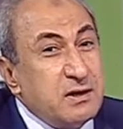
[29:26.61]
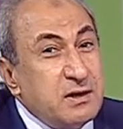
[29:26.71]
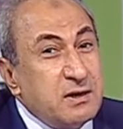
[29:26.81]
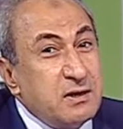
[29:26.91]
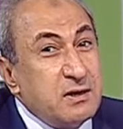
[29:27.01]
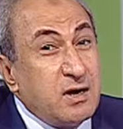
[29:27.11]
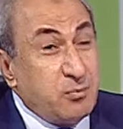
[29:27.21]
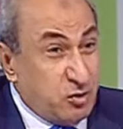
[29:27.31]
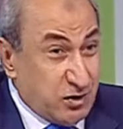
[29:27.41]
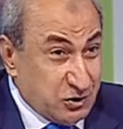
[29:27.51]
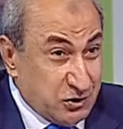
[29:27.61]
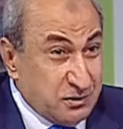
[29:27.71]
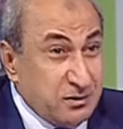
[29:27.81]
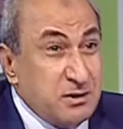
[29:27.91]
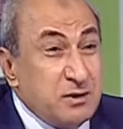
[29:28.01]
upon Russia
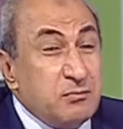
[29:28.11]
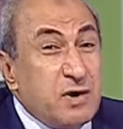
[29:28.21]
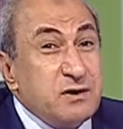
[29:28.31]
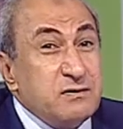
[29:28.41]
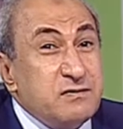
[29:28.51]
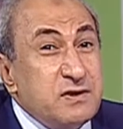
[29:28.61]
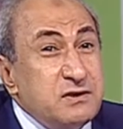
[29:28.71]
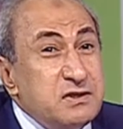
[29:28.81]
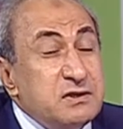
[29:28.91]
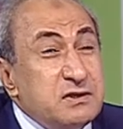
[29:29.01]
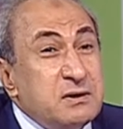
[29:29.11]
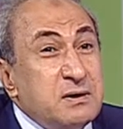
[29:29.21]
by 30